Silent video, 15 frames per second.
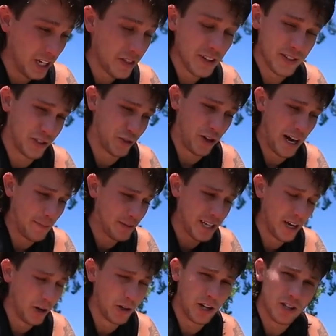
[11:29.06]
the straps
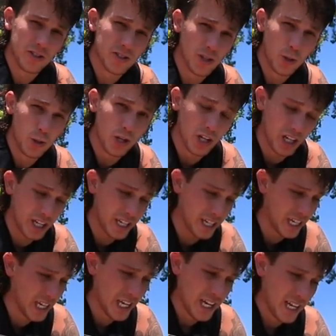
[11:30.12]
held on so good
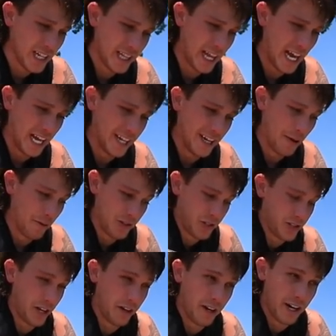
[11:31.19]
that I was just
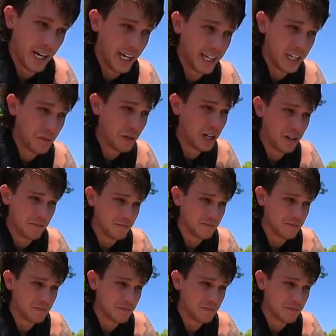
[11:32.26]
like, all right, I can come up.